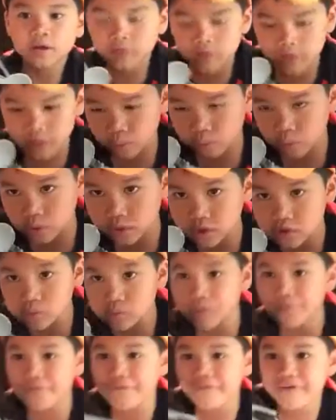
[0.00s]
And what you
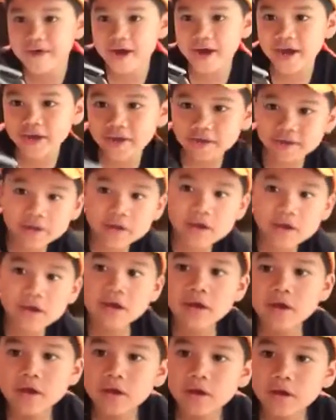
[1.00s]
will find